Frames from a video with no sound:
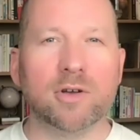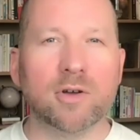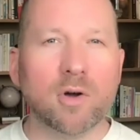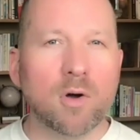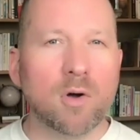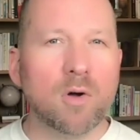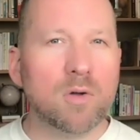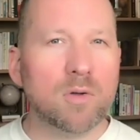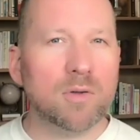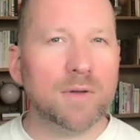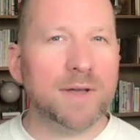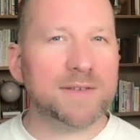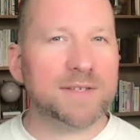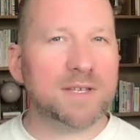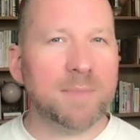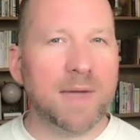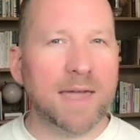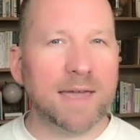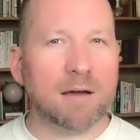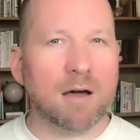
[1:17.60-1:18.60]
goal is
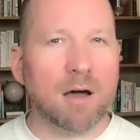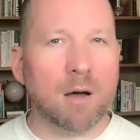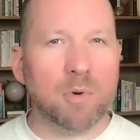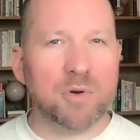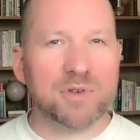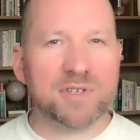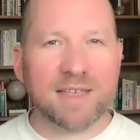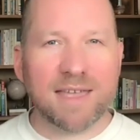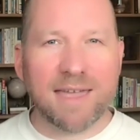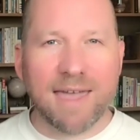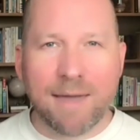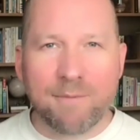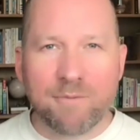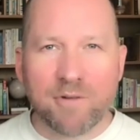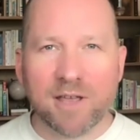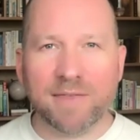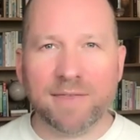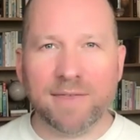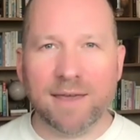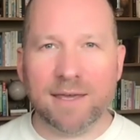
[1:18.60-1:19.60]
to make almost
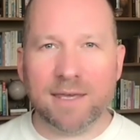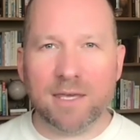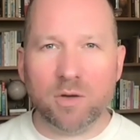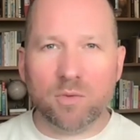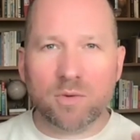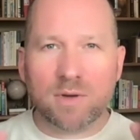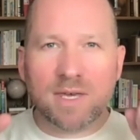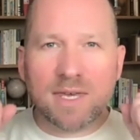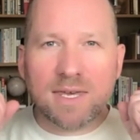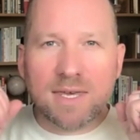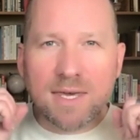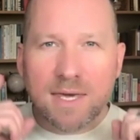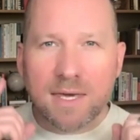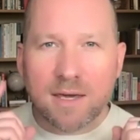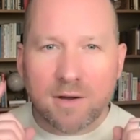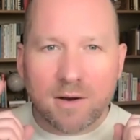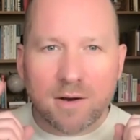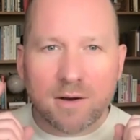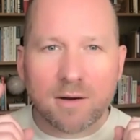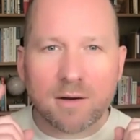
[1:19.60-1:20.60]
everything you
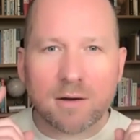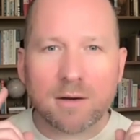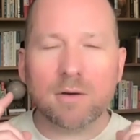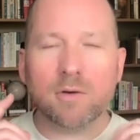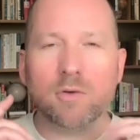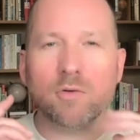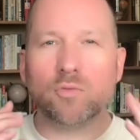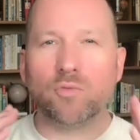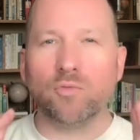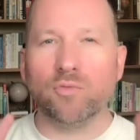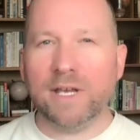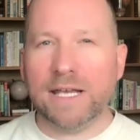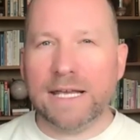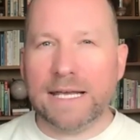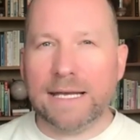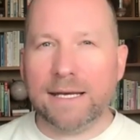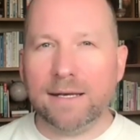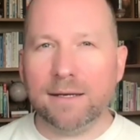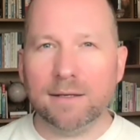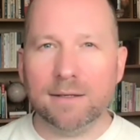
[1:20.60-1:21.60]
hear,
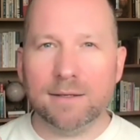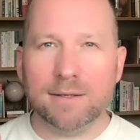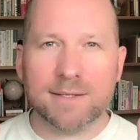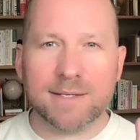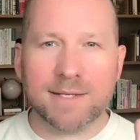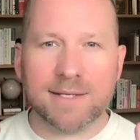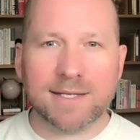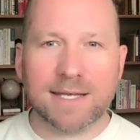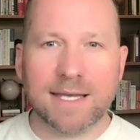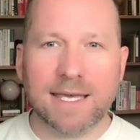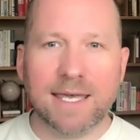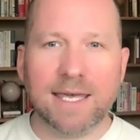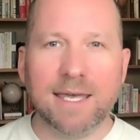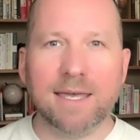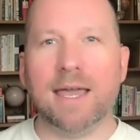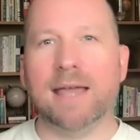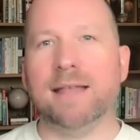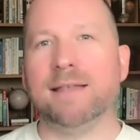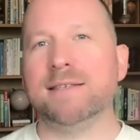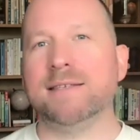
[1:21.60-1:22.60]
read,
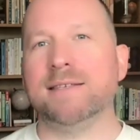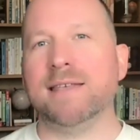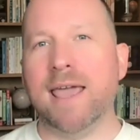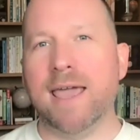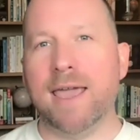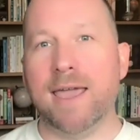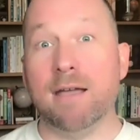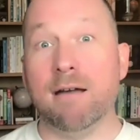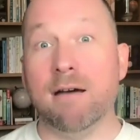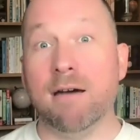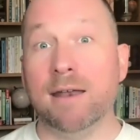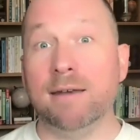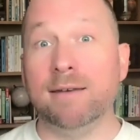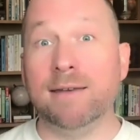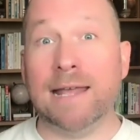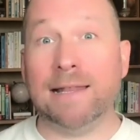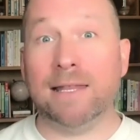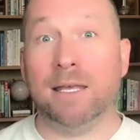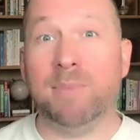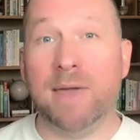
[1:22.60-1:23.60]
see, and say on a
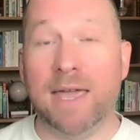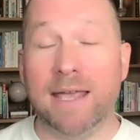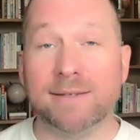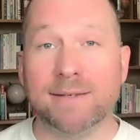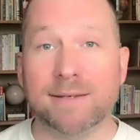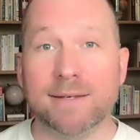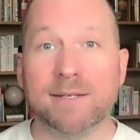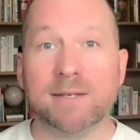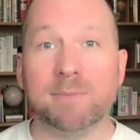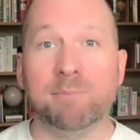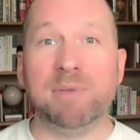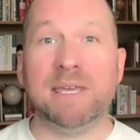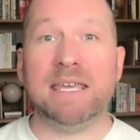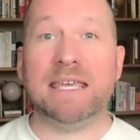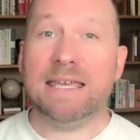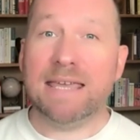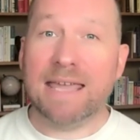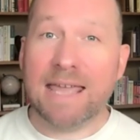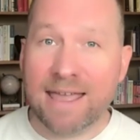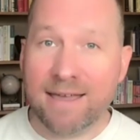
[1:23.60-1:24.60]
daily basis
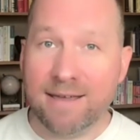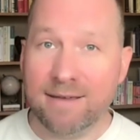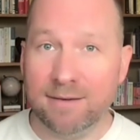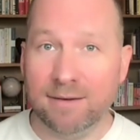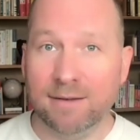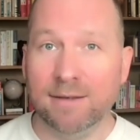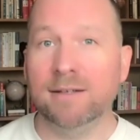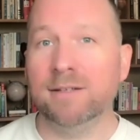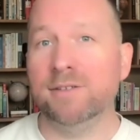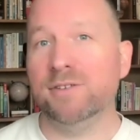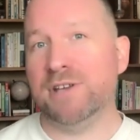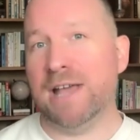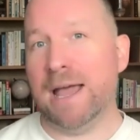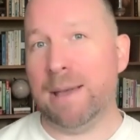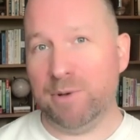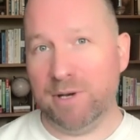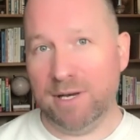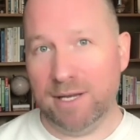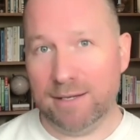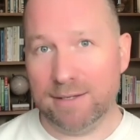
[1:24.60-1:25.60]
be in
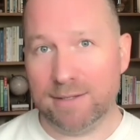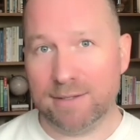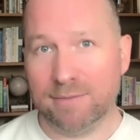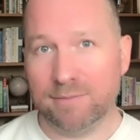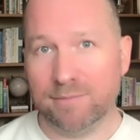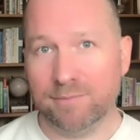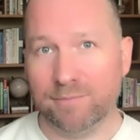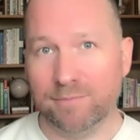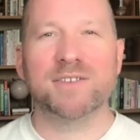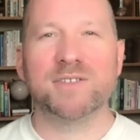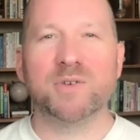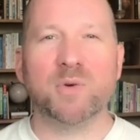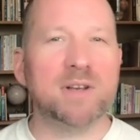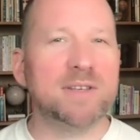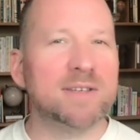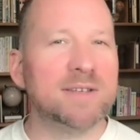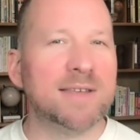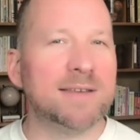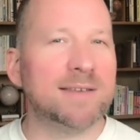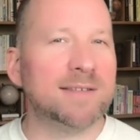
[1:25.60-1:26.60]
Japanese. So what
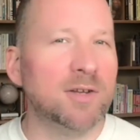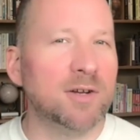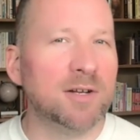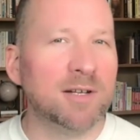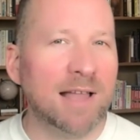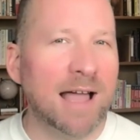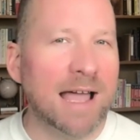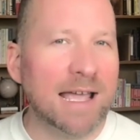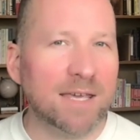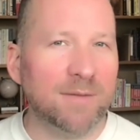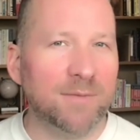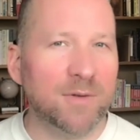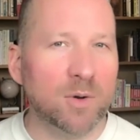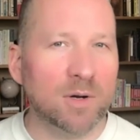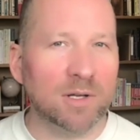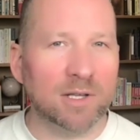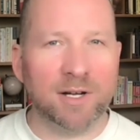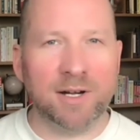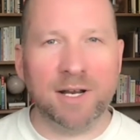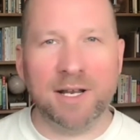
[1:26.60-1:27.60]
does this look like if you
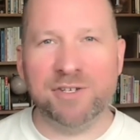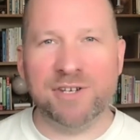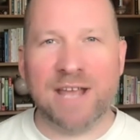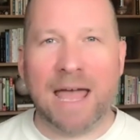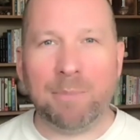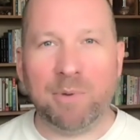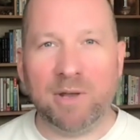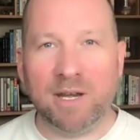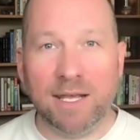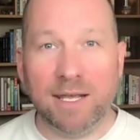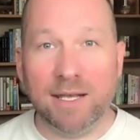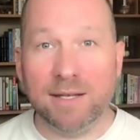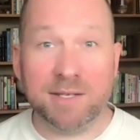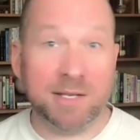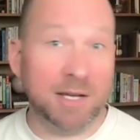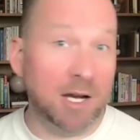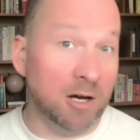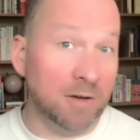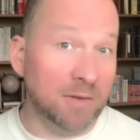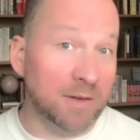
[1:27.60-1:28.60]
are learning Japanese
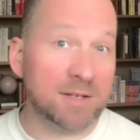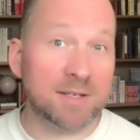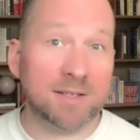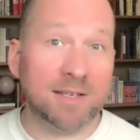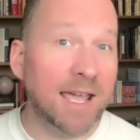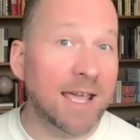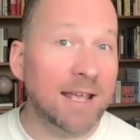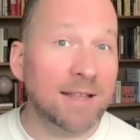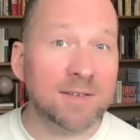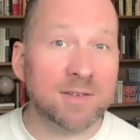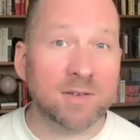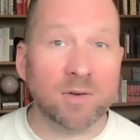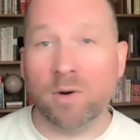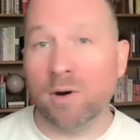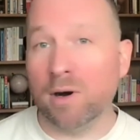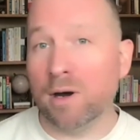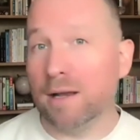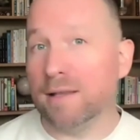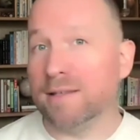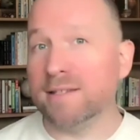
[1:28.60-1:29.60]
here in the States
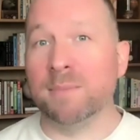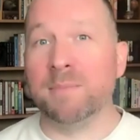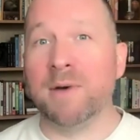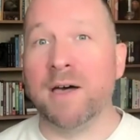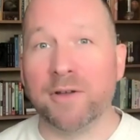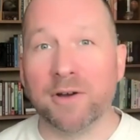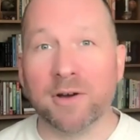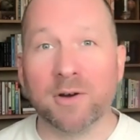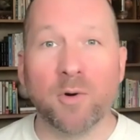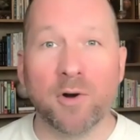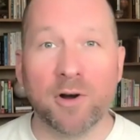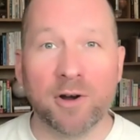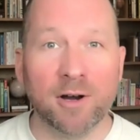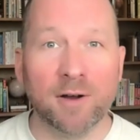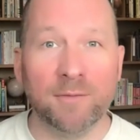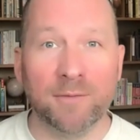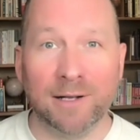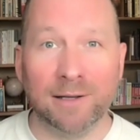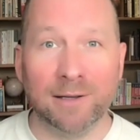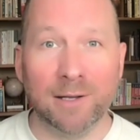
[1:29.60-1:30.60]
or in some other corner
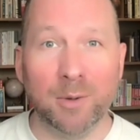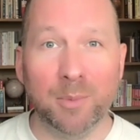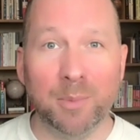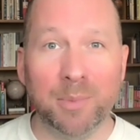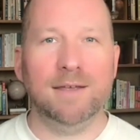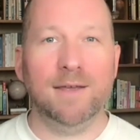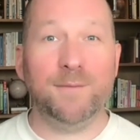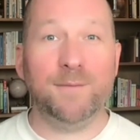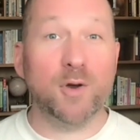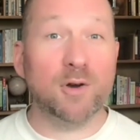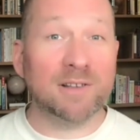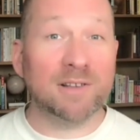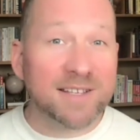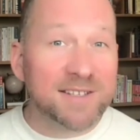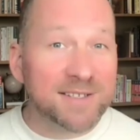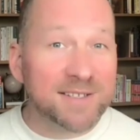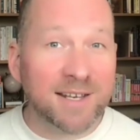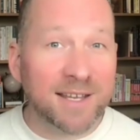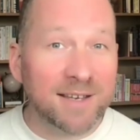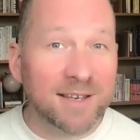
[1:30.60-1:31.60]
of the globe? If you're
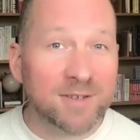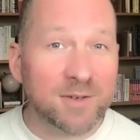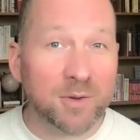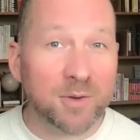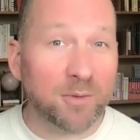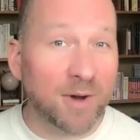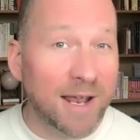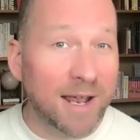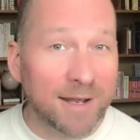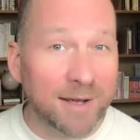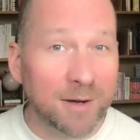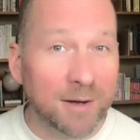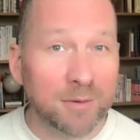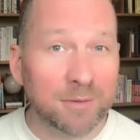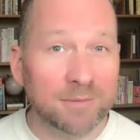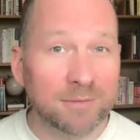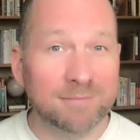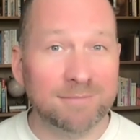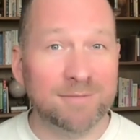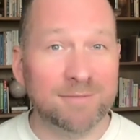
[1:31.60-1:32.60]
listening to the
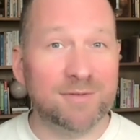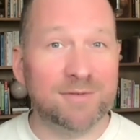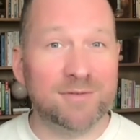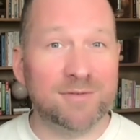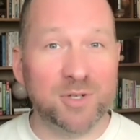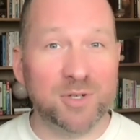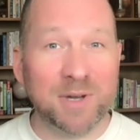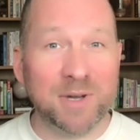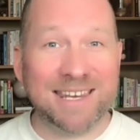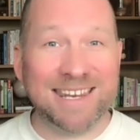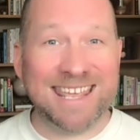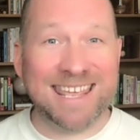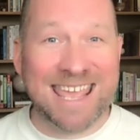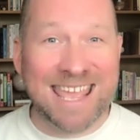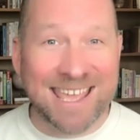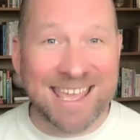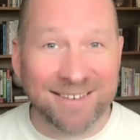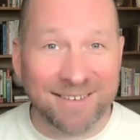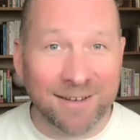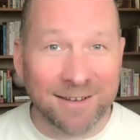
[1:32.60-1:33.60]
radio, do it
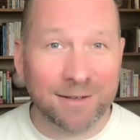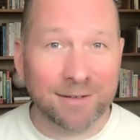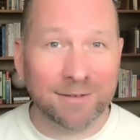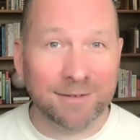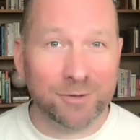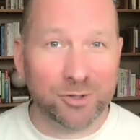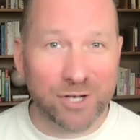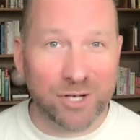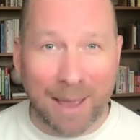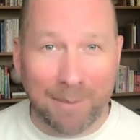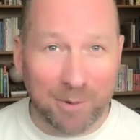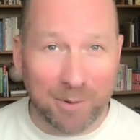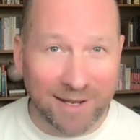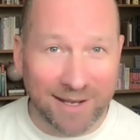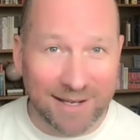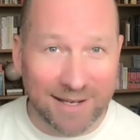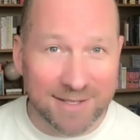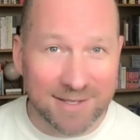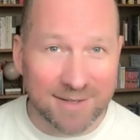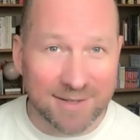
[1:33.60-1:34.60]
in
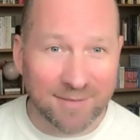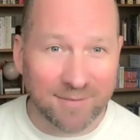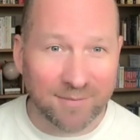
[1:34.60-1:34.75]
Japanese.